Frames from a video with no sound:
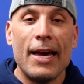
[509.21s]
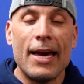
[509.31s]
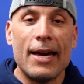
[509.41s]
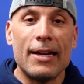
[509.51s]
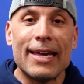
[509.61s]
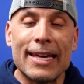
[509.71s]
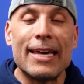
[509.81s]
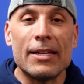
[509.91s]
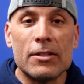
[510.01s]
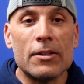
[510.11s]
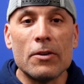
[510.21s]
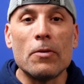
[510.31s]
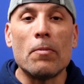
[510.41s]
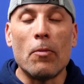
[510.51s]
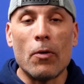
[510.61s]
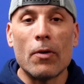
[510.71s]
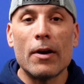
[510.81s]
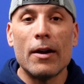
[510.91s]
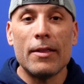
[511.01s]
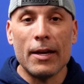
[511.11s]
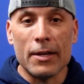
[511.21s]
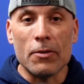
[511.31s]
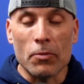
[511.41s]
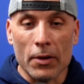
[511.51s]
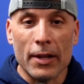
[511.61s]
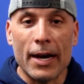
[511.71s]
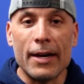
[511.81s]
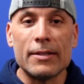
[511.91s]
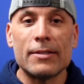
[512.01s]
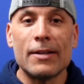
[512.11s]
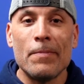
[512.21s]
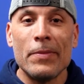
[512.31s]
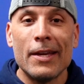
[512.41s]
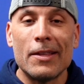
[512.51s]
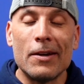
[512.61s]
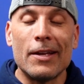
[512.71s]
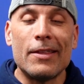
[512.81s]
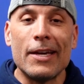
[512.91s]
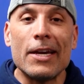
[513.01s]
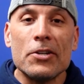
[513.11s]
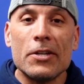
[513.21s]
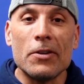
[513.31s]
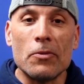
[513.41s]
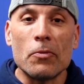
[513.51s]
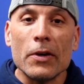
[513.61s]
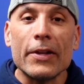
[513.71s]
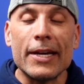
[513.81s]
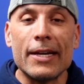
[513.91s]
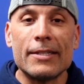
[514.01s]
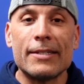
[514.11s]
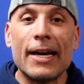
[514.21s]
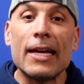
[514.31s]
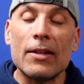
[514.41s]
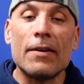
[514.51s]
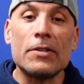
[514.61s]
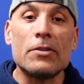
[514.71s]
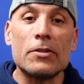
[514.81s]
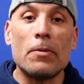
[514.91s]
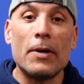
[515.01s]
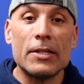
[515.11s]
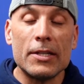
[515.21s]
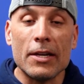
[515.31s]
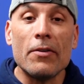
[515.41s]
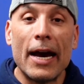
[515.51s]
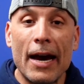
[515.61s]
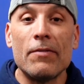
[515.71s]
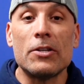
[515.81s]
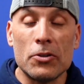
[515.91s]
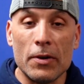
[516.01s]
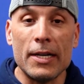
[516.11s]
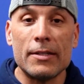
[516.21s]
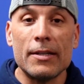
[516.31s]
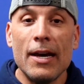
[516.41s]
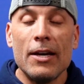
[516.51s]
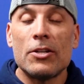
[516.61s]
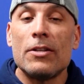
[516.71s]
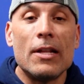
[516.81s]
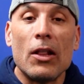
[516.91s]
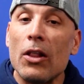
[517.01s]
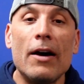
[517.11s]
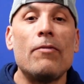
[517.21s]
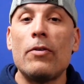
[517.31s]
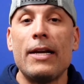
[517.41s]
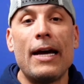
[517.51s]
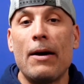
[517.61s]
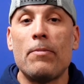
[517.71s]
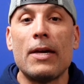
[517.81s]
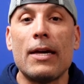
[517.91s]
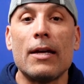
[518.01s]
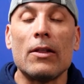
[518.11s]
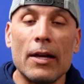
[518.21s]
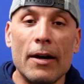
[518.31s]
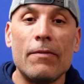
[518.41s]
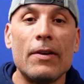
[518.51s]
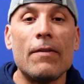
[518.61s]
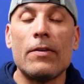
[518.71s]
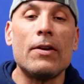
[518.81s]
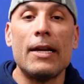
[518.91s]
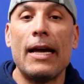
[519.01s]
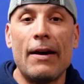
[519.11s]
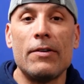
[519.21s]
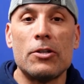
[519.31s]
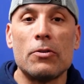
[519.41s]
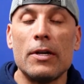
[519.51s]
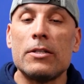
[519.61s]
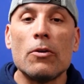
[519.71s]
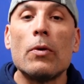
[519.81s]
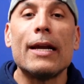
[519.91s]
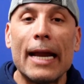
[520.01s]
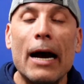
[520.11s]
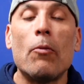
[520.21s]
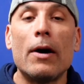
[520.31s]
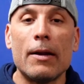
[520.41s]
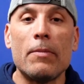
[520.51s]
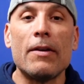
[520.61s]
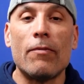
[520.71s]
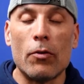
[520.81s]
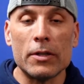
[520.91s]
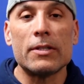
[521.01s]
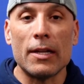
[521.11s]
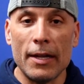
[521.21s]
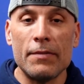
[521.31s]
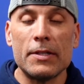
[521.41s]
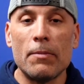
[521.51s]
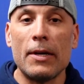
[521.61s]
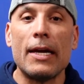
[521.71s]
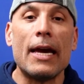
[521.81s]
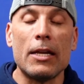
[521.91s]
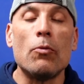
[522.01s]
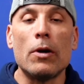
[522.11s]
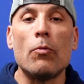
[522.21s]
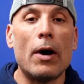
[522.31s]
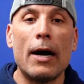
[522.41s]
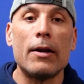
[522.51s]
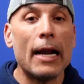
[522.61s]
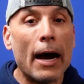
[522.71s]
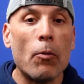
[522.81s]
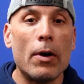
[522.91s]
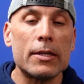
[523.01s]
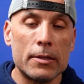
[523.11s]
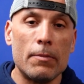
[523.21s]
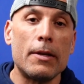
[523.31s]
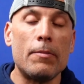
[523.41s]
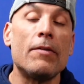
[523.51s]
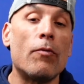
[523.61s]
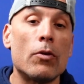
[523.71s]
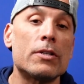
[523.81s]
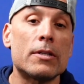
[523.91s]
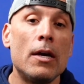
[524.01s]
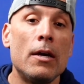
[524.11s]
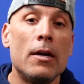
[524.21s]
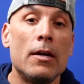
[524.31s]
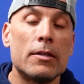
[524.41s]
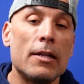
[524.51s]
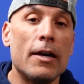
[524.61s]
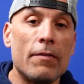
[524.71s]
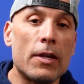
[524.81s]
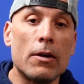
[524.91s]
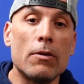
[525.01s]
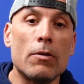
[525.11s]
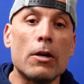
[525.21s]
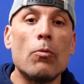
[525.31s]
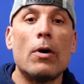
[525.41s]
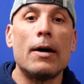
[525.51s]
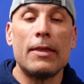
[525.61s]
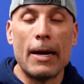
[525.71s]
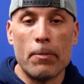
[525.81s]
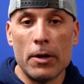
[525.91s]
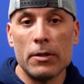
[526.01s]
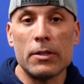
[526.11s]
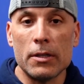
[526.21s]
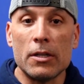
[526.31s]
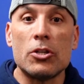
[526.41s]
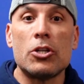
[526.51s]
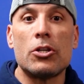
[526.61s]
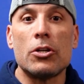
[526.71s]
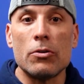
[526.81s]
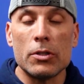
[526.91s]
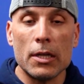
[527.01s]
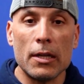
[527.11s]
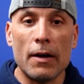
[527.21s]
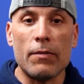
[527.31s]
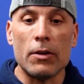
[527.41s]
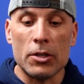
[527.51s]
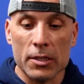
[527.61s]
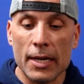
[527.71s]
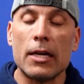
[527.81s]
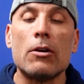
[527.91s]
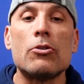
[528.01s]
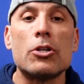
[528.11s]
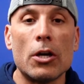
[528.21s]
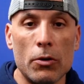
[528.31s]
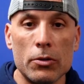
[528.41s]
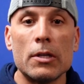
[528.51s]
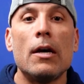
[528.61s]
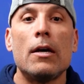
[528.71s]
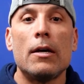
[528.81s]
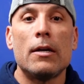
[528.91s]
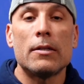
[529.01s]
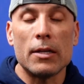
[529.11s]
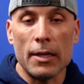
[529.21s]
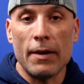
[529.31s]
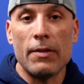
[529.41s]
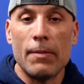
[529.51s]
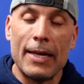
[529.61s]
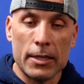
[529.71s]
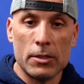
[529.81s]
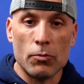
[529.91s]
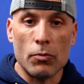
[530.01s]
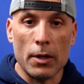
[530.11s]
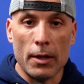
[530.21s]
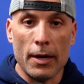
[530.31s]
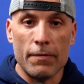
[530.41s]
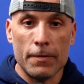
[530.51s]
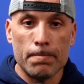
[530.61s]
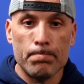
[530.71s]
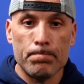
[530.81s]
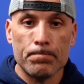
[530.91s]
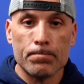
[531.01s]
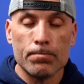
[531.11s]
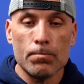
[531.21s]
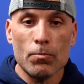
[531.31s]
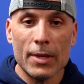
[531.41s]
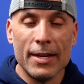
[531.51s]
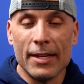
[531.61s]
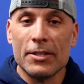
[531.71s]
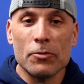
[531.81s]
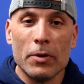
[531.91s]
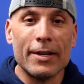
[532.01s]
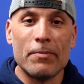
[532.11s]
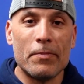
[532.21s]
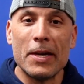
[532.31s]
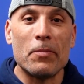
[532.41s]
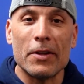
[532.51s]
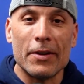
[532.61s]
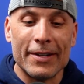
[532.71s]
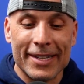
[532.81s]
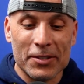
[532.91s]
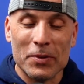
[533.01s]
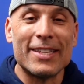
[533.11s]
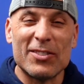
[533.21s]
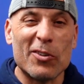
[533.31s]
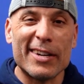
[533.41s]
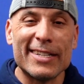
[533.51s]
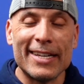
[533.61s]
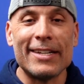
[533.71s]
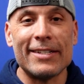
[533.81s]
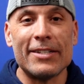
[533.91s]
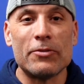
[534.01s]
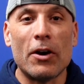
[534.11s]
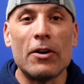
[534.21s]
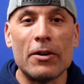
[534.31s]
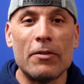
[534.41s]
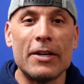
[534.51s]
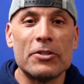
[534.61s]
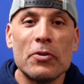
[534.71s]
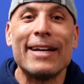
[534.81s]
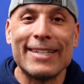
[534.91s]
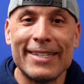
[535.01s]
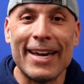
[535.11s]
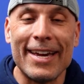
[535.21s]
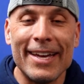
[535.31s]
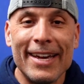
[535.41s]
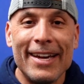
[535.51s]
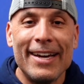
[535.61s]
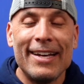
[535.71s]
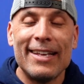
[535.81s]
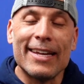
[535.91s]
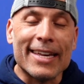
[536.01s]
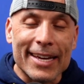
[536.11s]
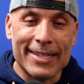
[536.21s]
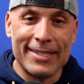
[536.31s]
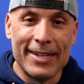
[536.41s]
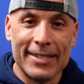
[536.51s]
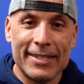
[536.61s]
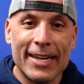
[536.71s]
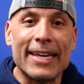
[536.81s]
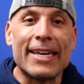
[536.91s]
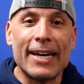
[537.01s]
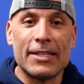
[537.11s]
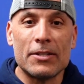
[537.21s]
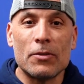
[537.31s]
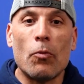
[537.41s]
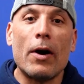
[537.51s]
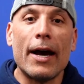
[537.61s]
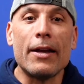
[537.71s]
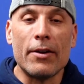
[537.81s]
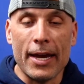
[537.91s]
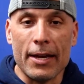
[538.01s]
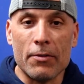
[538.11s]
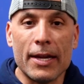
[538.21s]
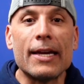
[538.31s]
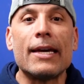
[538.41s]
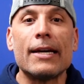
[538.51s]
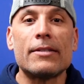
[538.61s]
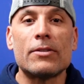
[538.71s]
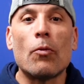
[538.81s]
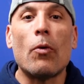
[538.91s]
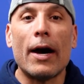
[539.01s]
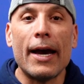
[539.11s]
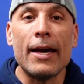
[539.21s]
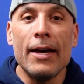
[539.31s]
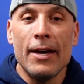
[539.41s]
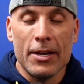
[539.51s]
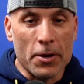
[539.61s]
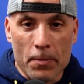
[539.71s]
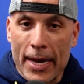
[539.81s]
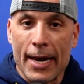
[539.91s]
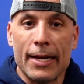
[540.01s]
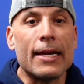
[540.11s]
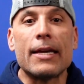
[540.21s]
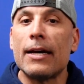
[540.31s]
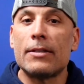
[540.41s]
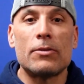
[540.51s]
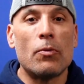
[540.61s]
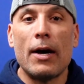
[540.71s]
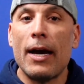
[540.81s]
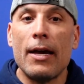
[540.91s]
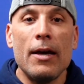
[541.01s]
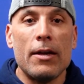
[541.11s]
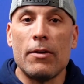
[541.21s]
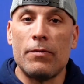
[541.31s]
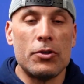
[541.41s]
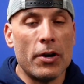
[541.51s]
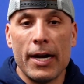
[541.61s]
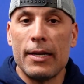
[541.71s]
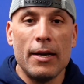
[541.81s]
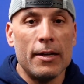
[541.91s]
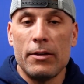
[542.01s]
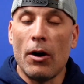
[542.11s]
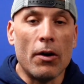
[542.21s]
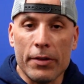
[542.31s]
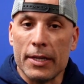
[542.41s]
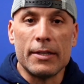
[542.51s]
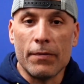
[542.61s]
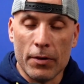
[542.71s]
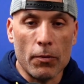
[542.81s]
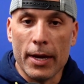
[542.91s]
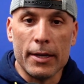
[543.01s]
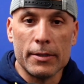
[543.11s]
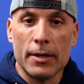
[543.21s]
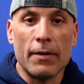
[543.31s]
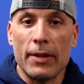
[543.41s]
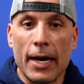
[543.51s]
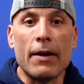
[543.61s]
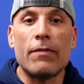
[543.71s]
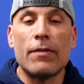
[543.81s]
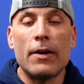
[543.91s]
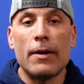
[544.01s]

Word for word: and he gets you more than you realize the the issue really is is that he loves you so much that you have a choice love would not be love if you didn't have a choice. You would not want to be forced to love somebody and you would want not want somebody to be forced to love you. You want that person to choose to love you just like you chose to love them. That's real love. And this is what people are this is what this organization is all is trying to say that he gets us. He gets why you're angry. He gets why you're mad. He gets why you've tried all these different ways of life.